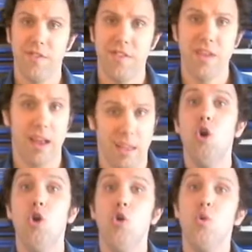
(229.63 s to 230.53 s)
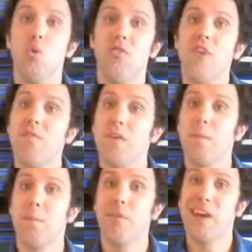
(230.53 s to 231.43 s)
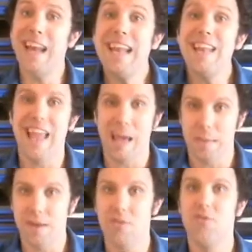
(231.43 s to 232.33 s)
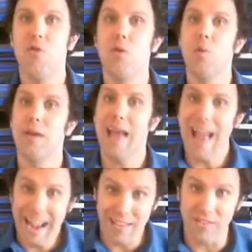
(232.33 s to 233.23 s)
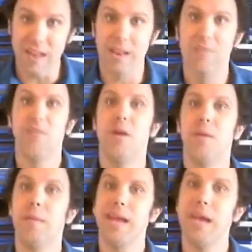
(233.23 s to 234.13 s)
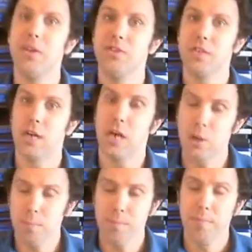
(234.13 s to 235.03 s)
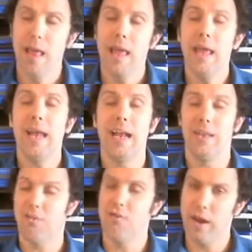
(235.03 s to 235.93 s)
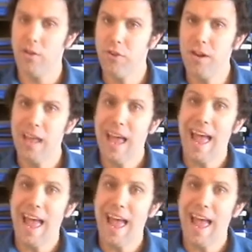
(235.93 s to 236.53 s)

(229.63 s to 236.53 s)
Dennis, who suffered brain damage due to an accident from years ago in his childhood,